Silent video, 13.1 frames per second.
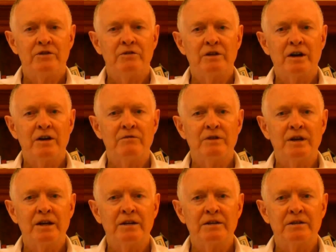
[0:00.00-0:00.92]
your own
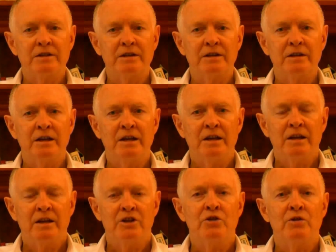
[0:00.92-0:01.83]
reality.
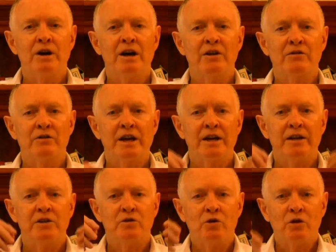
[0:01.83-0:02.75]
You are
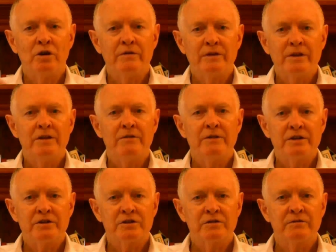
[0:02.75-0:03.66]
creating all of the
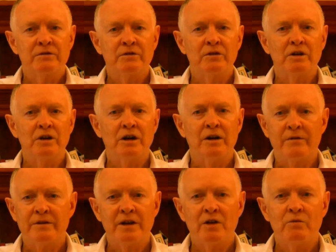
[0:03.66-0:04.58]
events of your
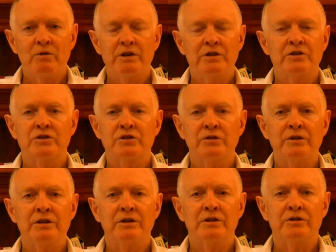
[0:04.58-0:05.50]
life. No one is
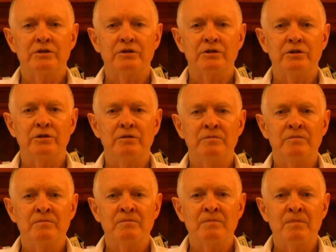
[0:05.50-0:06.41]
doing it to you.
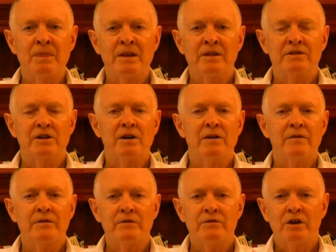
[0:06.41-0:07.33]
So
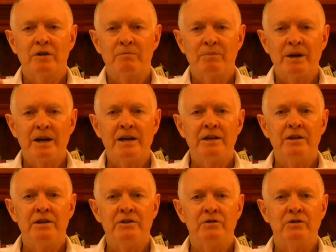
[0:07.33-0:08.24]
if you've got
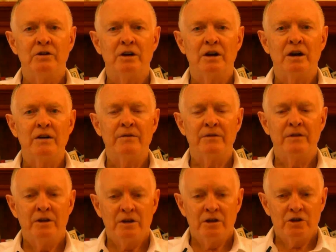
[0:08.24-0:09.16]
pain in your life,
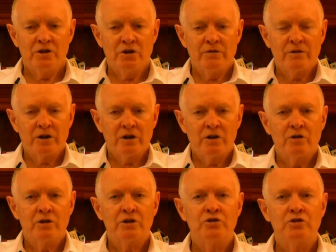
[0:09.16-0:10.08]
you've got to
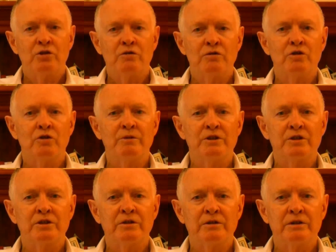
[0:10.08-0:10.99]
look at your raw
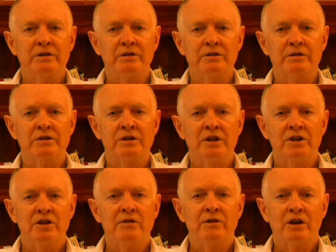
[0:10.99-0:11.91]
materials.
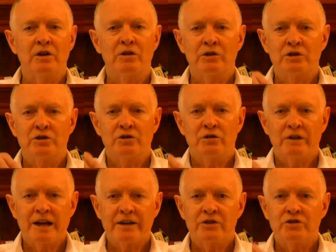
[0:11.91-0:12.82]
You've got to look at
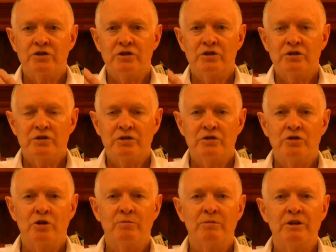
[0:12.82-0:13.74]
your attitudes and
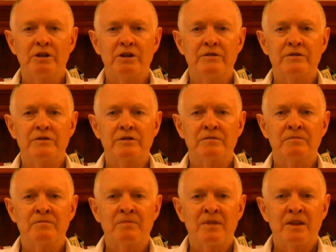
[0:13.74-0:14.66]
your beliefs
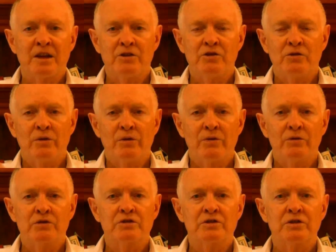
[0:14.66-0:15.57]
and your
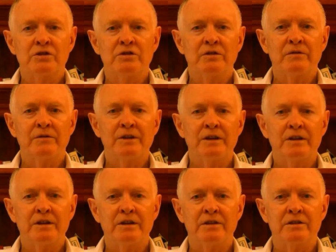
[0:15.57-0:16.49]
thoughts and your
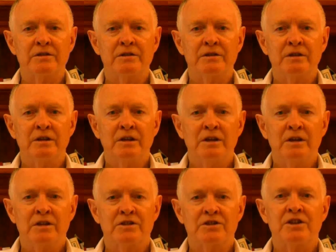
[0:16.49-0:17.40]
feelings.
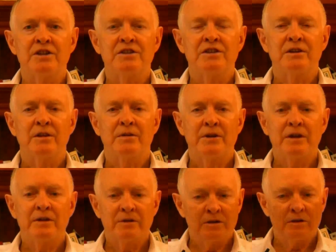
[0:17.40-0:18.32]
It's easy to
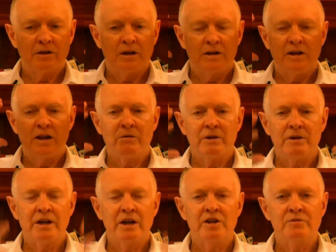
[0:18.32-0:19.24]
think that no
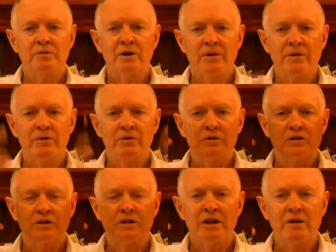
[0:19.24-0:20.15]
one knows my
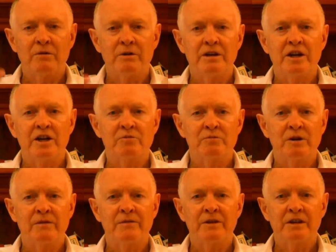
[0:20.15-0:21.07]
thoughts and no one knows
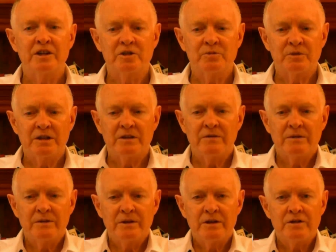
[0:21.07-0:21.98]
my feelings, but
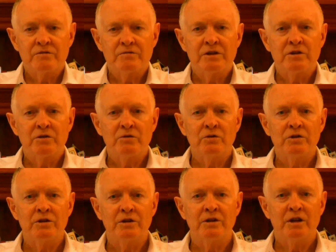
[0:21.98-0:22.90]
everything is
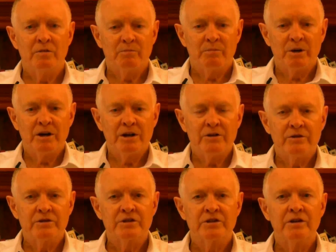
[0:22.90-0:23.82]
recorded by
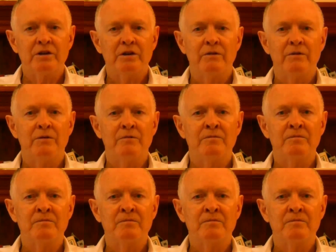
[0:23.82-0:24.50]
yourself,